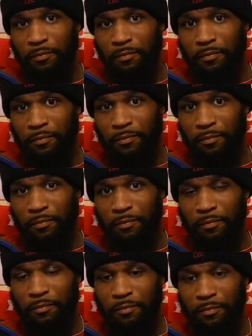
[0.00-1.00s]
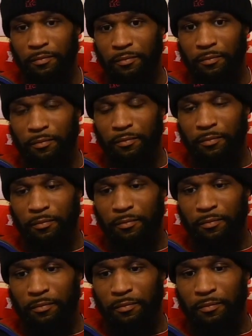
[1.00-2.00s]

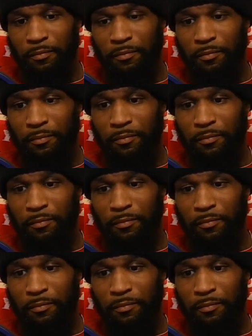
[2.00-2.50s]
[no speech]